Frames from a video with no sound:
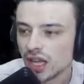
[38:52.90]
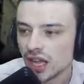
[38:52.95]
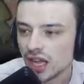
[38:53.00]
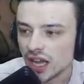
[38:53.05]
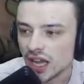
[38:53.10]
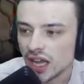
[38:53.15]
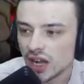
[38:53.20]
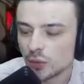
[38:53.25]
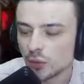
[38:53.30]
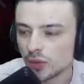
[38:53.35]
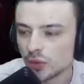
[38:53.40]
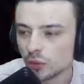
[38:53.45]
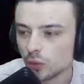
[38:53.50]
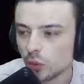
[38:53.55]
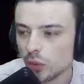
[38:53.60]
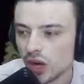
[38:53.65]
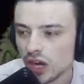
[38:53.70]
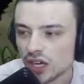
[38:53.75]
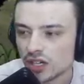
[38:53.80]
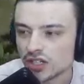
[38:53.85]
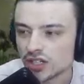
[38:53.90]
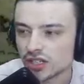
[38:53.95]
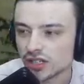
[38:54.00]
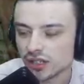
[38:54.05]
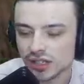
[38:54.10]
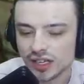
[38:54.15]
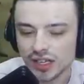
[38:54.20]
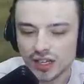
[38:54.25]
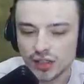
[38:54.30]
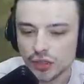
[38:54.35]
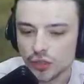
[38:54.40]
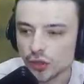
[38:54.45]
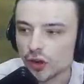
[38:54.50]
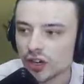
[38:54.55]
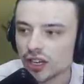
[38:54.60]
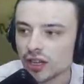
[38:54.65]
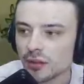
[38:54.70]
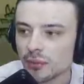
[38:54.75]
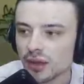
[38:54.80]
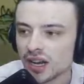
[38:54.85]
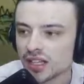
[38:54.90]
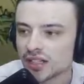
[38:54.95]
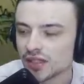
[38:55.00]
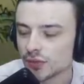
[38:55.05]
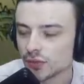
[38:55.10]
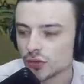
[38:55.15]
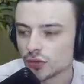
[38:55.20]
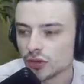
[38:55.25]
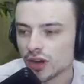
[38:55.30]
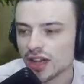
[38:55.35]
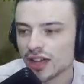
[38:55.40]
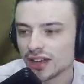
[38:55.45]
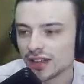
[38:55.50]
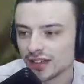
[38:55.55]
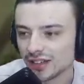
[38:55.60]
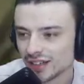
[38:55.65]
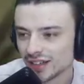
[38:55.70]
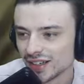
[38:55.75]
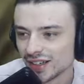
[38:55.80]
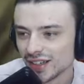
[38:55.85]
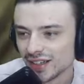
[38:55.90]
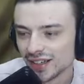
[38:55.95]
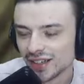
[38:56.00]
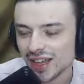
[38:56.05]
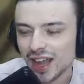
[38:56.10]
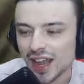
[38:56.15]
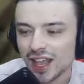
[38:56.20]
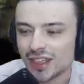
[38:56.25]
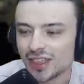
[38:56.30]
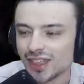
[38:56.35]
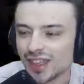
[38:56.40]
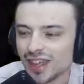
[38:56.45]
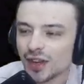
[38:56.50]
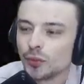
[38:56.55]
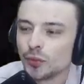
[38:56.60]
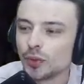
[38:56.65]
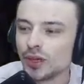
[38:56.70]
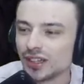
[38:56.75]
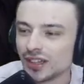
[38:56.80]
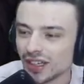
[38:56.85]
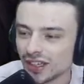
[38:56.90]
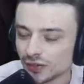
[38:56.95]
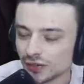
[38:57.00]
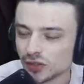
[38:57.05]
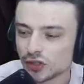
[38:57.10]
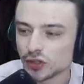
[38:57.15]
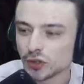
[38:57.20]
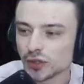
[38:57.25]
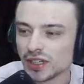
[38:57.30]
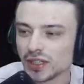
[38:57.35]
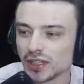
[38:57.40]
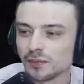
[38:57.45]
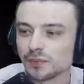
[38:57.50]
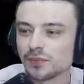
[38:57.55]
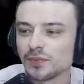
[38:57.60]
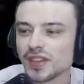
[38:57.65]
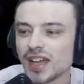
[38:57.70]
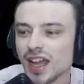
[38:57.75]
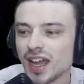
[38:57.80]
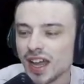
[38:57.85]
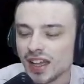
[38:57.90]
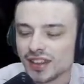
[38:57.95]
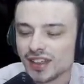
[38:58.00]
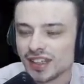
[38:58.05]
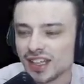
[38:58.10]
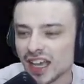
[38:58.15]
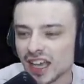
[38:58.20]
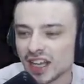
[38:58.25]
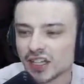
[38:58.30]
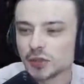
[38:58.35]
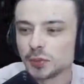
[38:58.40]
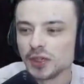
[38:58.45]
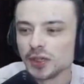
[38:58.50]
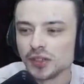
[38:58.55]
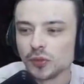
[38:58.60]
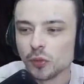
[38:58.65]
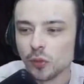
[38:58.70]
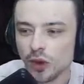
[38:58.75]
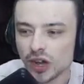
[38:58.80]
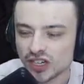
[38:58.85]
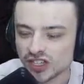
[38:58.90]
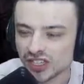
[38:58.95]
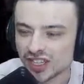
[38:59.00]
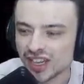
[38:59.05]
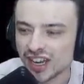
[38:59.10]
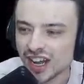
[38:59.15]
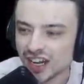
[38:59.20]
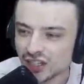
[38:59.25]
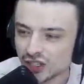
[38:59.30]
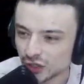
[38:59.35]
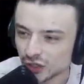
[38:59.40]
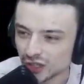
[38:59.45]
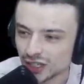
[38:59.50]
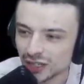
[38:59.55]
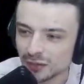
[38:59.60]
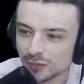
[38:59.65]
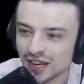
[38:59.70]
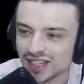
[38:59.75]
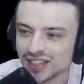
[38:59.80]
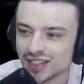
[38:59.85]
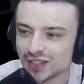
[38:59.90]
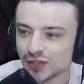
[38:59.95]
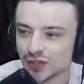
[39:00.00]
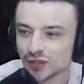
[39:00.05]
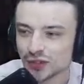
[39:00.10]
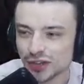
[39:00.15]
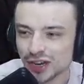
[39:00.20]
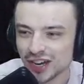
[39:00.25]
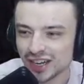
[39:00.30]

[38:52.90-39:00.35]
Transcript: and we'd watch like 30 minutes of Dredd and then we'd like stream. And then next week, watch the next 30 minutes of Dredd